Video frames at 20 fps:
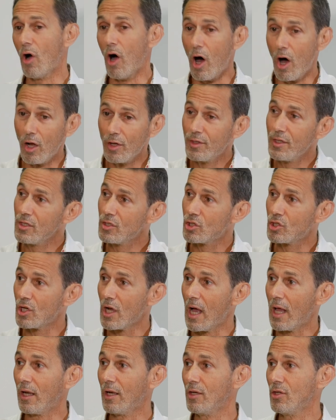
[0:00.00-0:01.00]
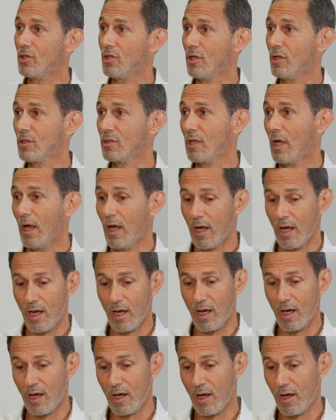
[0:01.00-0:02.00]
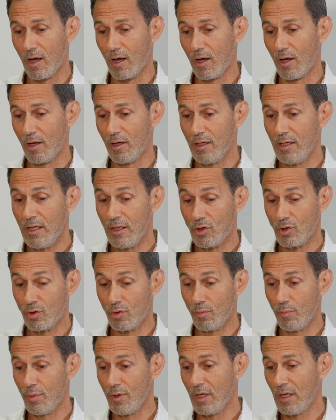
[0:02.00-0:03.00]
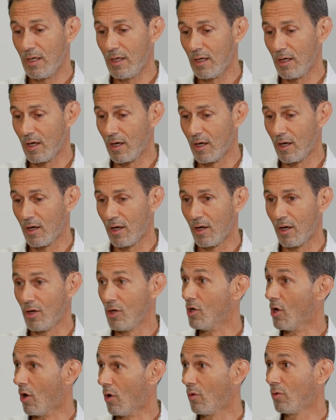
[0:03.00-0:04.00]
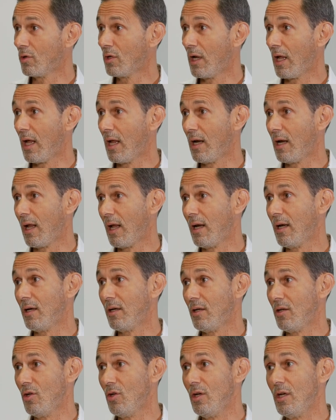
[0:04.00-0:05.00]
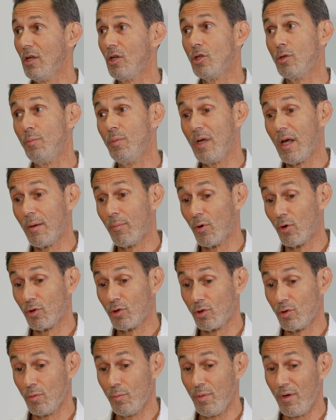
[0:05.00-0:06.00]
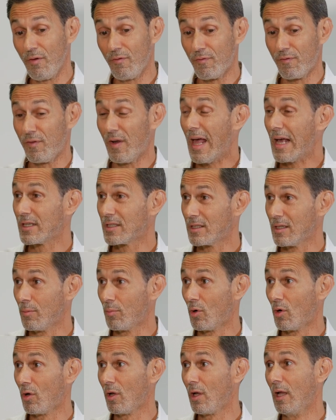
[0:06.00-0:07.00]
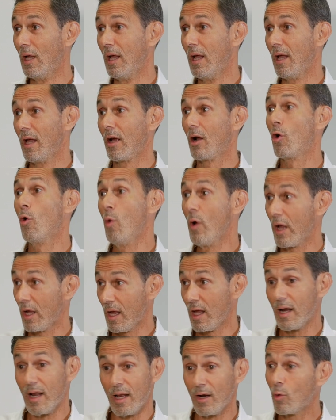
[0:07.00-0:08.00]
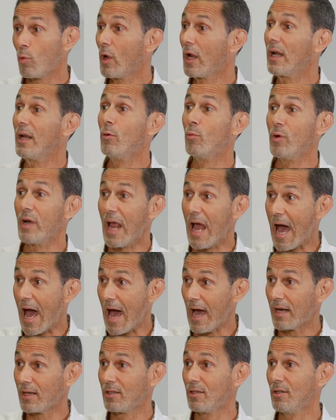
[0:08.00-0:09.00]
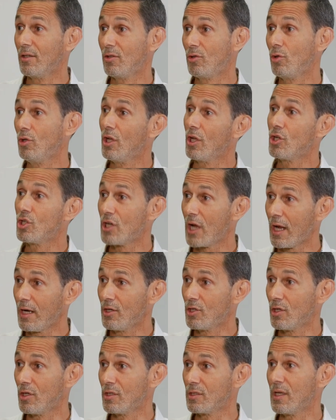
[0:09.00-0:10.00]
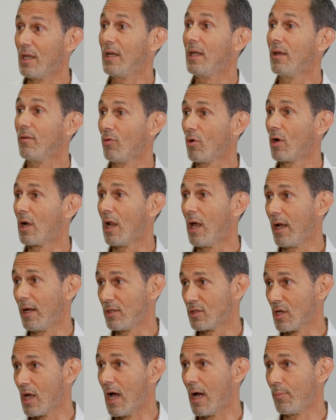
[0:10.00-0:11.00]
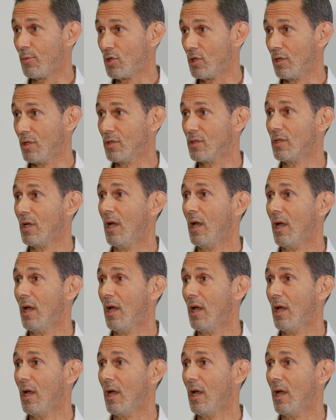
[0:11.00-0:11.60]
all these challenges need to be known, and you need to be able to be flexible, quick and quickly react to the changes and give your clients options